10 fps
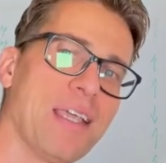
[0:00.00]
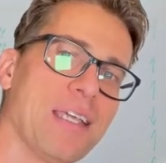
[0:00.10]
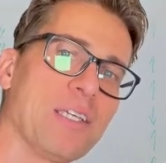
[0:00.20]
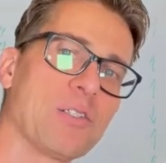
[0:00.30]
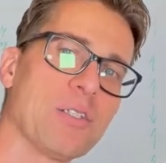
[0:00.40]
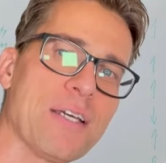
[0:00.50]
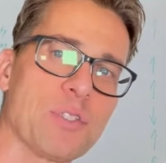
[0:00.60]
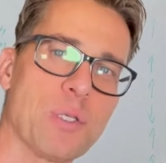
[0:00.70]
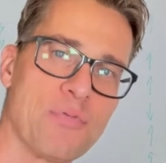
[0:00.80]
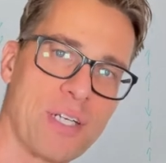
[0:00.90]
You don't have
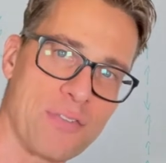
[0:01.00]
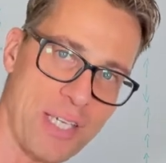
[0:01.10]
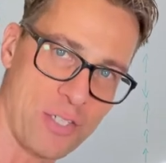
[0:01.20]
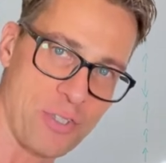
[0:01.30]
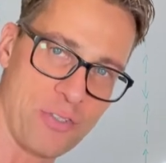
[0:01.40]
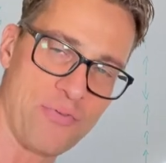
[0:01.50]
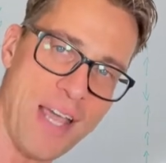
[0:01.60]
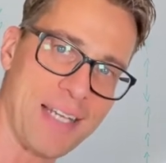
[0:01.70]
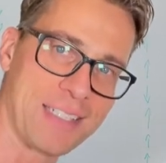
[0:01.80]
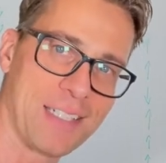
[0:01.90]
to be afraid of saturated
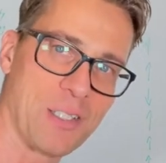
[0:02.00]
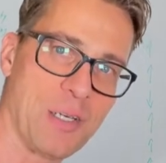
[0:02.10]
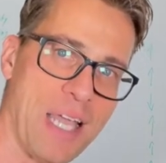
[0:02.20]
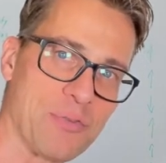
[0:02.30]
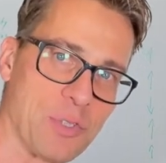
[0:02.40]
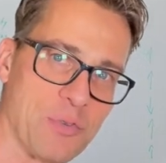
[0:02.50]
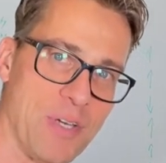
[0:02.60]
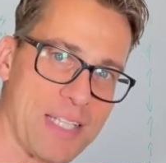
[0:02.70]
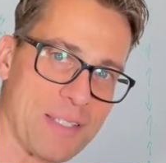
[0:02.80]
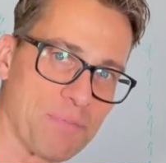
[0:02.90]
fat, you know, have good
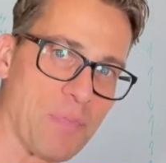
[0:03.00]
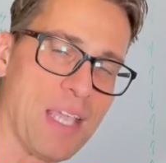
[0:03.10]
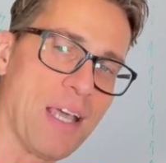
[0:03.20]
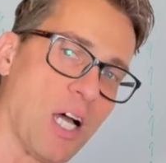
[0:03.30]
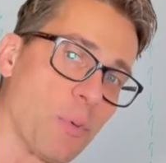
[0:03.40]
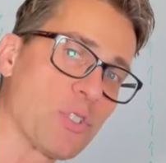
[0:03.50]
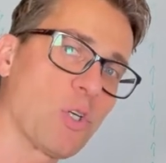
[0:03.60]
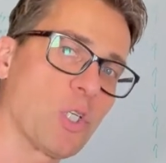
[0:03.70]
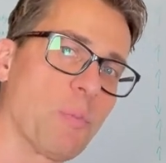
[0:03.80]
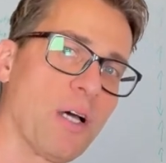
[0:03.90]
fats. I always
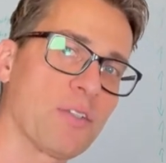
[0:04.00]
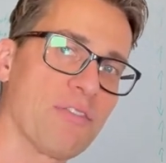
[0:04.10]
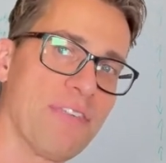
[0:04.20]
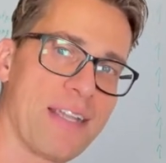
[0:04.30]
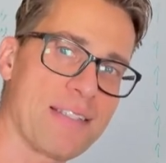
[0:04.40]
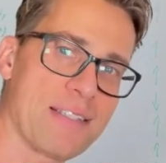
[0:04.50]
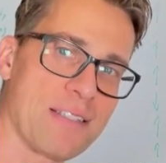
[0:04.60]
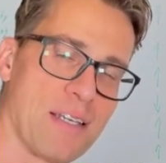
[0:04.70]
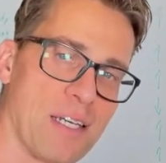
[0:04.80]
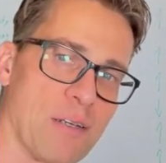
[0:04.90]
talk about the
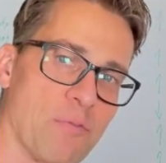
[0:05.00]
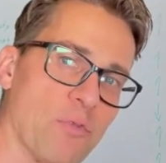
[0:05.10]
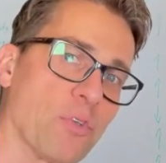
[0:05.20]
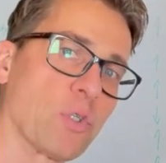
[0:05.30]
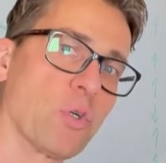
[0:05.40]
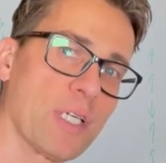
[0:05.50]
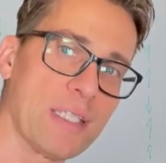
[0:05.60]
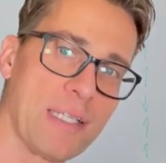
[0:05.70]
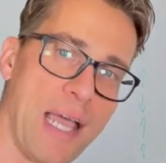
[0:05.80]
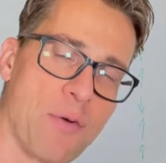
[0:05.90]
fats um, for cooking
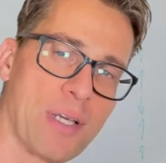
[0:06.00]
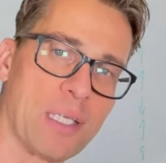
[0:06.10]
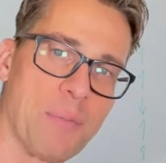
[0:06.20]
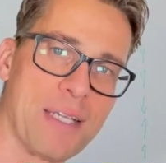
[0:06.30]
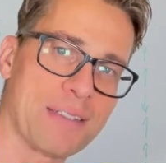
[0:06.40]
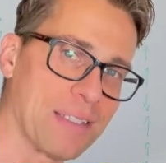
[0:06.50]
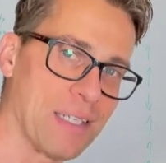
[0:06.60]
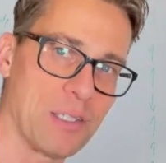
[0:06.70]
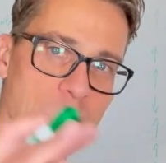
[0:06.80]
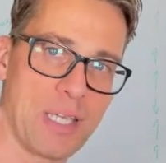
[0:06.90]
that I recommend, and
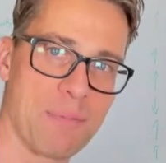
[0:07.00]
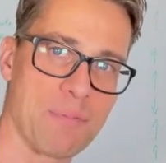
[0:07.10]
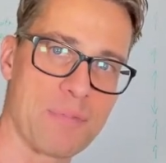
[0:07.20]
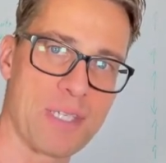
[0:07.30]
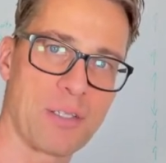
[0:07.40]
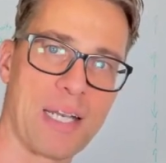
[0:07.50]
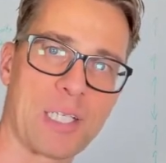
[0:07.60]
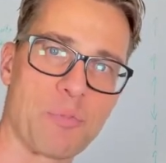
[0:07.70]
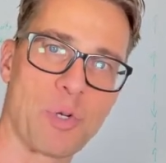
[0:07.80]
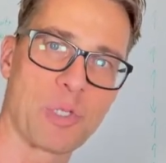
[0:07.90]
I know I'm sounding like
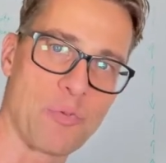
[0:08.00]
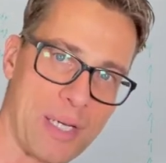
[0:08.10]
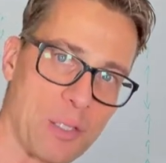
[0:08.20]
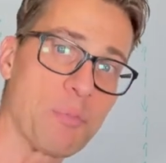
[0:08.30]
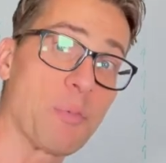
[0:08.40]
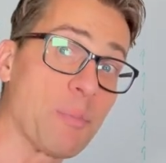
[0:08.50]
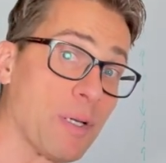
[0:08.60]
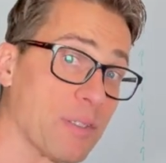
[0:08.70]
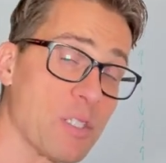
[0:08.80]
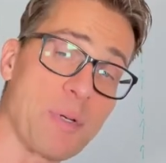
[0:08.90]
a broken record probably
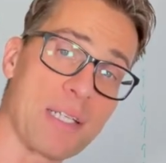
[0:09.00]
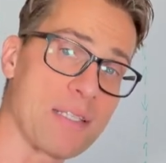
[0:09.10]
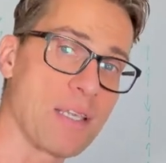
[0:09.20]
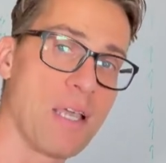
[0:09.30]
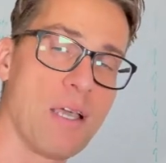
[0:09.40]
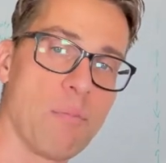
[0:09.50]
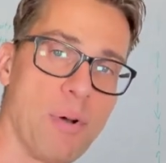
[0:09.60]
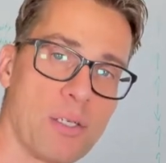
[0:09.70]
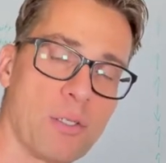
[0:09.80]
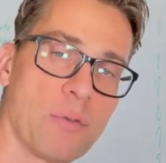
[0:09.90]
about this, but it's
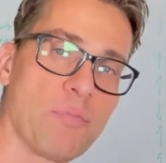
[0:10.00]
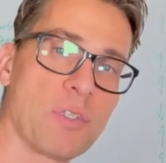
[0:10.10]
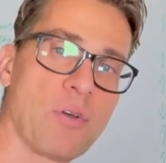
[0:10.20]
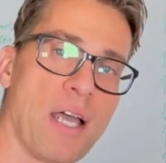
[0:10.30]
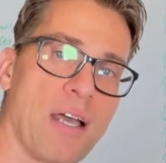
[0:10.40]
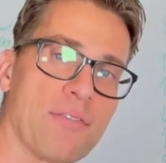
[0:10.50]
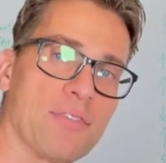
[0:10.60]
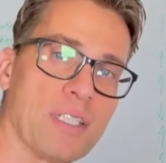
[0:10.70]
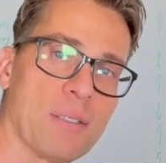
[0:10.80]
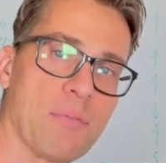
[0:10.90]
butter, you have
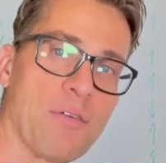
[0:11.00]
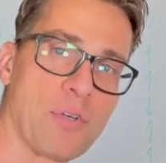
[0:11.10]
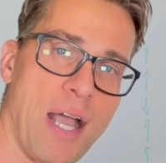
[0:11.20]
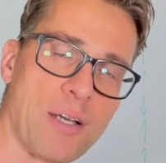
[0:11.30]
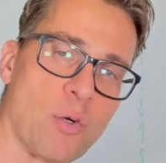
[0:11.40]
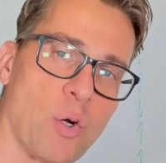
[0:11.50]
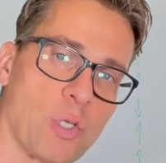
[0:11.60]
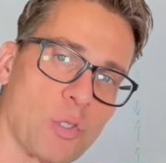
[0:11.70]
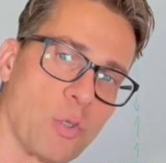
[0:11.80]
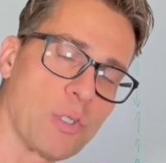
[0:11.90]
um, avocado oil,
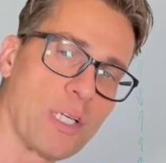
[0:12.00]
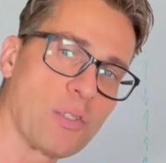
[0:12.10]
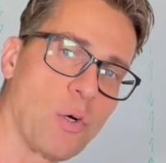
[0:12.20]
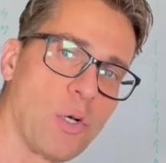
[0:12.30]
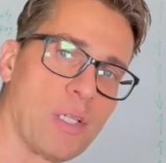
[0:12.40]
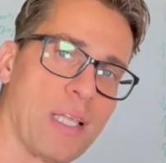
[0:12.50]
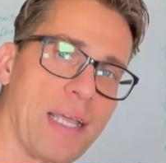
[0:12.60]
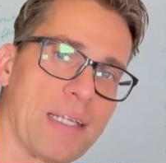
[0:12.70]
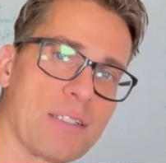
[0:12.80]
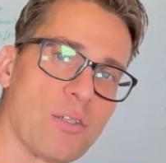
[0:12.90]
coconut oil,
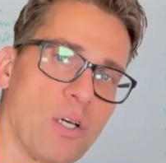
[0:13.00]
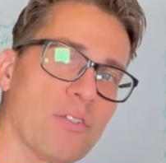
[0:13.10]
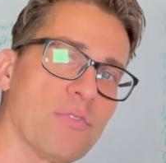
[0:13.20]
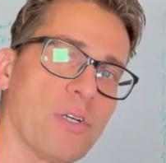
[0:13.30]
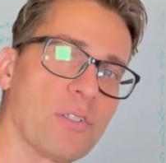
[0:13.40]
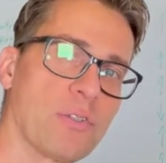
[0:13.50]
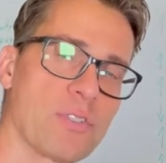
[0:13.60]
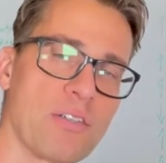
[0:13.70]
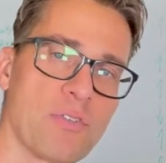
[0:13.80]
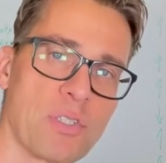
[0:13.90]
and olive oil, and
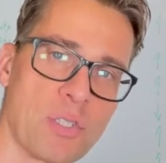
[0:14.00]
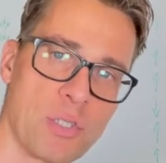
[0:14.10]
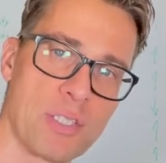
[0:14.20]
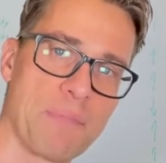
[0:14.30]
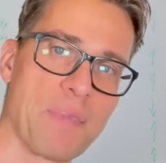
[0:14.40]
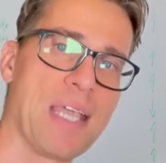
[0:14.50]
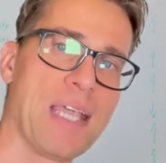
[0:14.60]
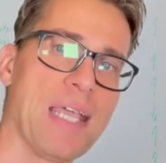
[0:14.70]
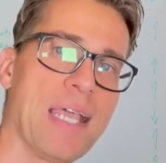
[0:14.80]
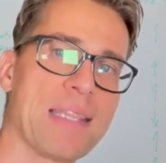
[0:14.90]
those are very good.
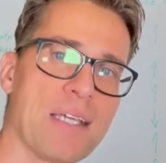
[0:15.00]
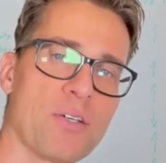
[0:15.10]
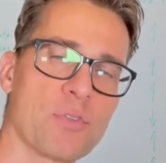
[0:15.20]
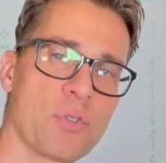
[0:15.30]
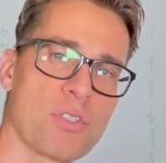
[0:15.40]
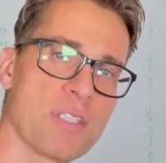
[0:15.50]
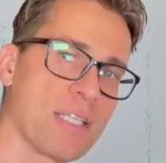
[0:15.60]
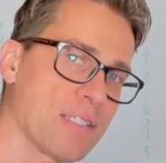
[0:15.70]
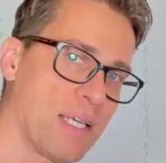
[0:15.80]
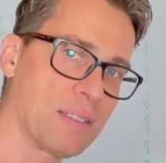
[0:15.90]
And then of course
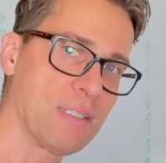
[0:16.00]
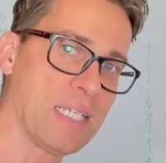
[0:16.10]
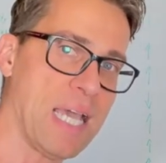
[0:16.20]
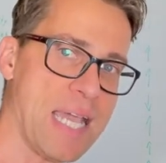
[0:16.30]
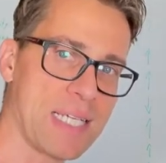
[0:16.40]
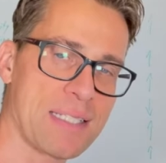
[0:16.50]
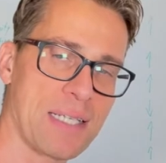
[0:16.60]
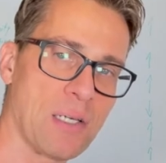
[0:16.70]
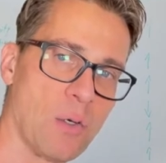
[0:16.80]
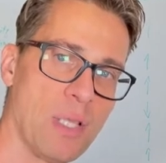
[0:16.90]
things like like eggs,
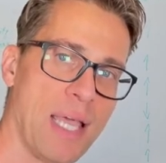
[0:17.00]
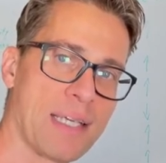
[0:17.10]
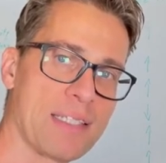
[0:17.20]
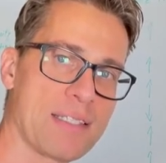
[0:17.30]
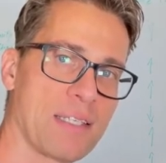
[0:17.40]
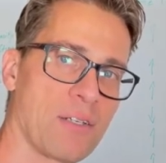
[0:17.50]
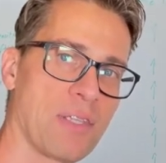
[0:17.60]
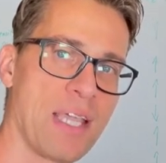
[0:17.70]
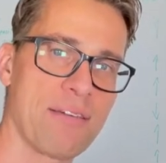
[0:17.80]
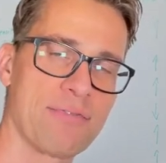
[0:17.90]
like whole eggs, you know,
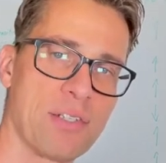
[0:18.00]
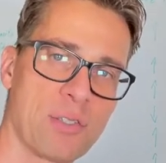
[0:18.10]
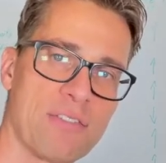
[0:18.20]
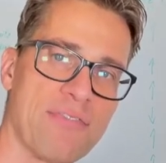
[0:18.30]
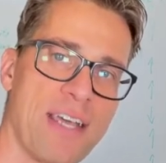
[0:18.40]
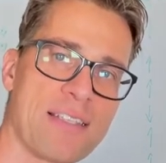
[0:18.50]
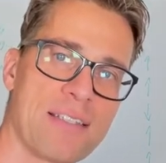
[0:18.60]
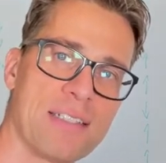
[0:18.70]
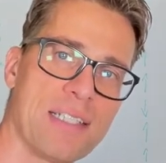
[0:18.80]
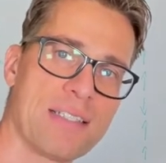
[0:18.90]
they have very good fats,
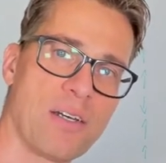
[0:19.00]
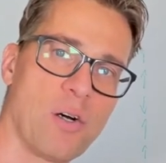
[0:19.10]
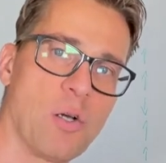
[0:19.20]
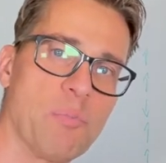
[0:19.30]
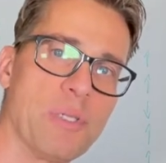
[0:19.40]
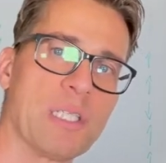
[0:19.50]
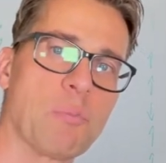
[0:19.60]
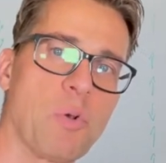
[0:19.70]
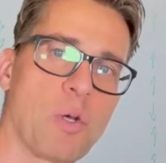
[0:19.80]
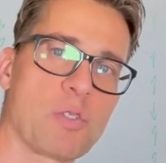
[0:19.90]
and these are all
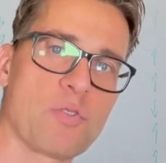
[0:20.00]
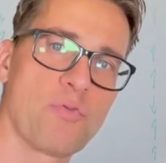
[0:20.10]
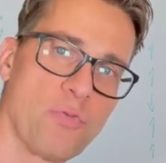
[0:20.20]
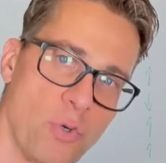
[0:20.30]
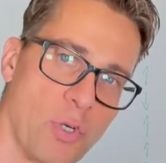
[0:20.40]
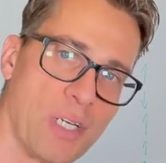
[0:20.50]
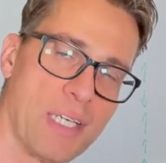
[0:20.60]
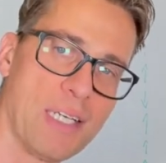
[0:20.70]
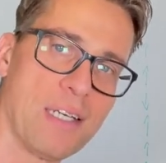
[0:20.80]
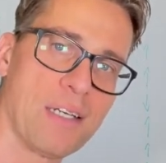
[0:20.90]
building blocks for
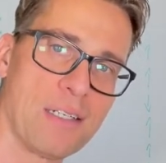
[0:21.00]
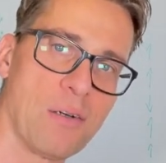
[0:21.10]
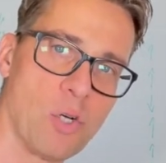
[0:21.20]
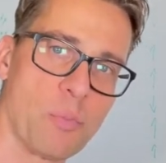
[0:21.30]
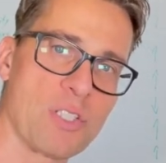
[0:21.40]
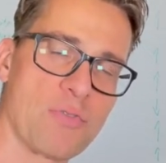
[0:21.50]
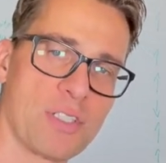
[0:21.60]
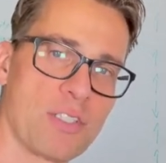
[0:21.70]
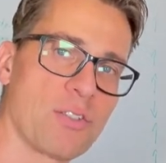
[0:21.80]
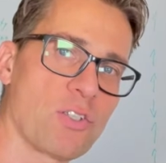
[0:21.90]
uh, hormones for
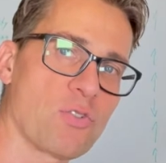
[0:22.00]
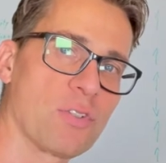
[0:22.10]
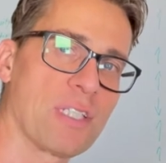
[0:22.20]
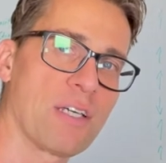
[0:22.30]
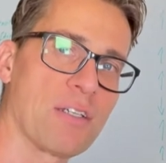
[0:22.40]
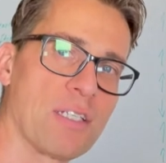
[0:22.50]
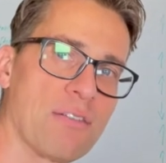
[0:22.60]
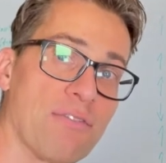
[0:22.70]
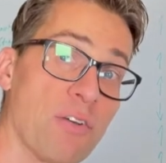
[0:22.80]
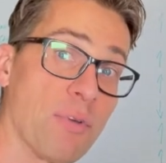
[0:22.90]
testosterone that are uh,
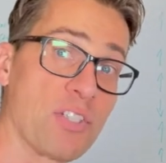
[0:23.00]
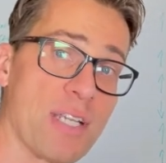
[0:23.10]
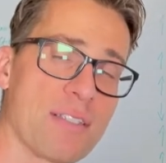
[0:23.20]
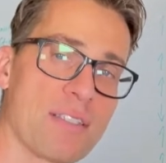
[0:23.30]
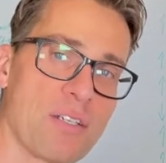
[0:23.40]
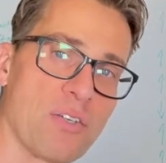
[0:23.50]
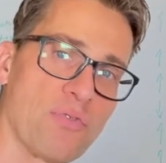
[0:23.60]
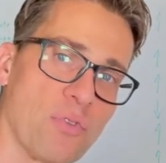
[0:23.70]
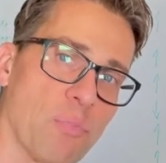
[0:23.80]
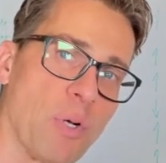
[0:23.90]
very much necessary
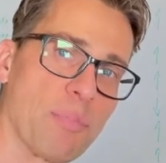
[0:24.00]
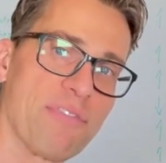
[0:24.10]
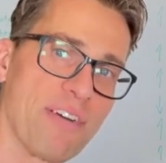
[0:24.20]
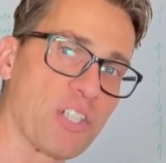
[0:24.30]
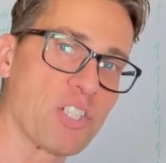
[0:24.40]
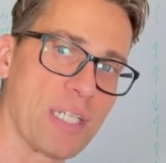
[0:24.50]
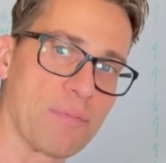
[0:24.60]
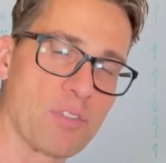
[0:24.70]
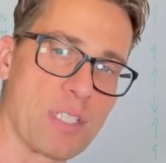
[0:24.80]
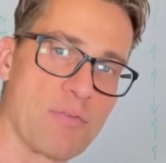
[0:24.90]
for proper functioning.
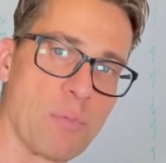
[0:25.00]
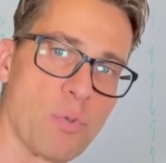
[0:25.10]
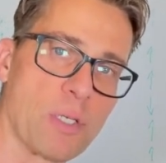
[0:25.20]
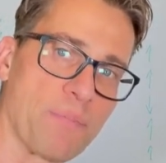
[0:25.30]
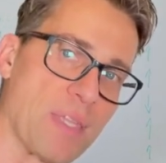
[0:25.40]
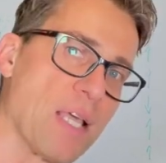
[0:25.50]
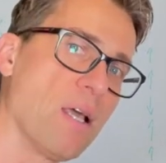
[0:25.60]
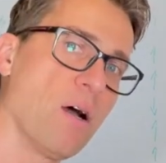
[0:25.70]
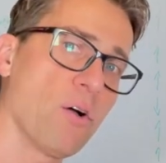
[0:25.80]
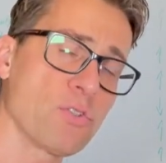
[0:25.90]
So that's very important.
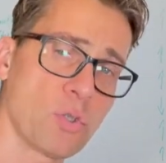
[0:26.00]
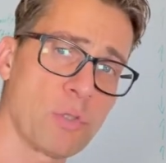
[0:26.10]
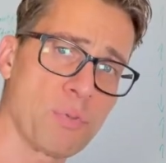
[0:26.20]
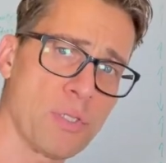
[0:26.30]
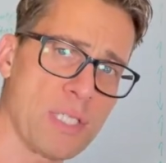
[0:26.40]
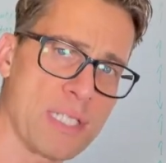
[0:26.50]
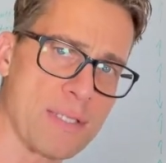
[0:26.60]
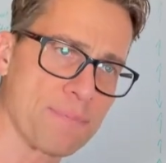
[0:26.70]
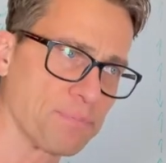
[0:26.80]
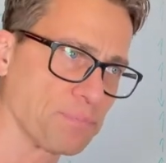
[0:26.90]
Also, good proteins.